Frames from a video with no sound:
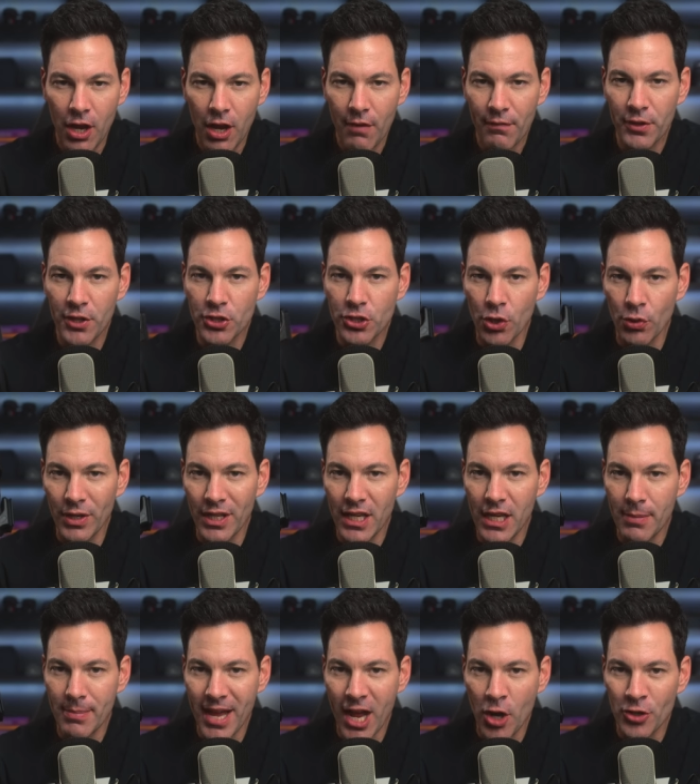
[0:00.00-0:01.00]
for the Sony
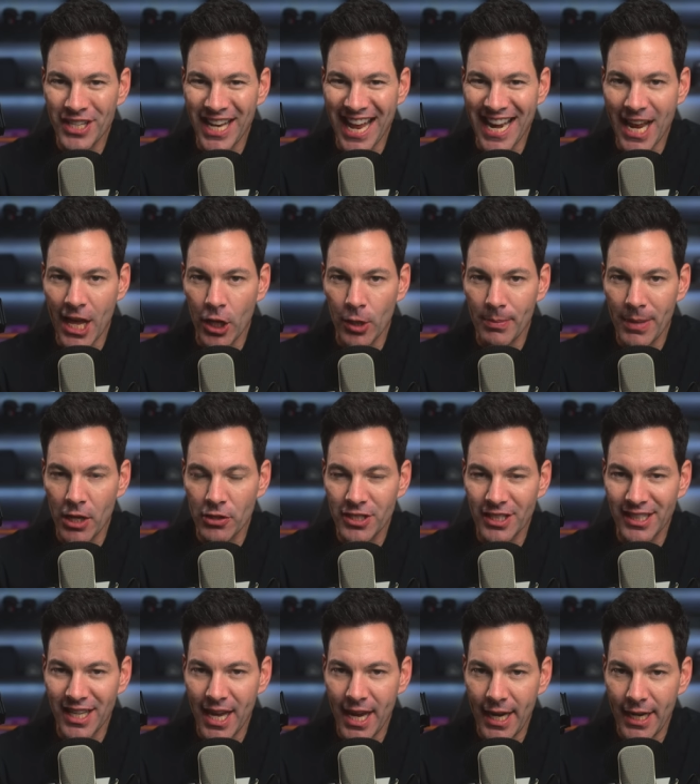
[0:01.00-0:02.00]
E mount and L mount
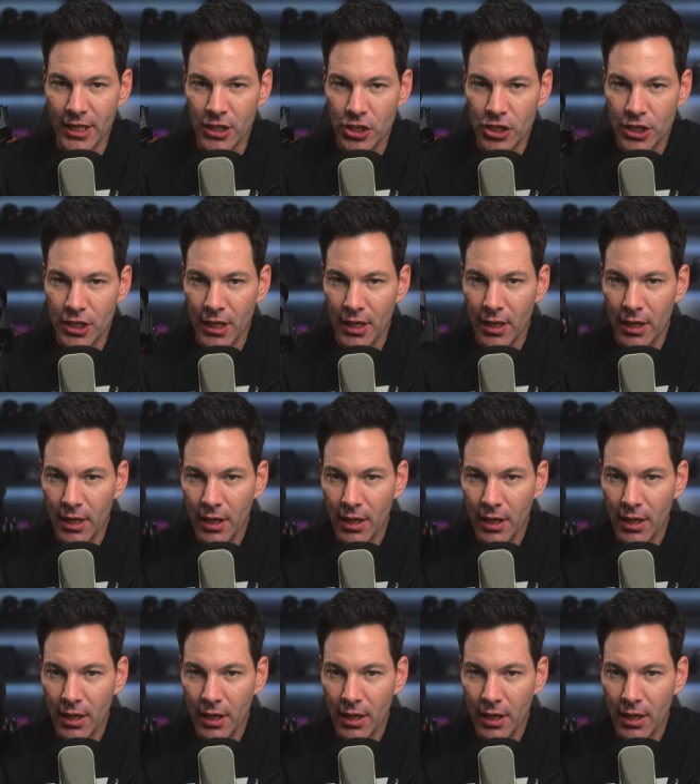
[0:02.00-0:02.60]
Alliance.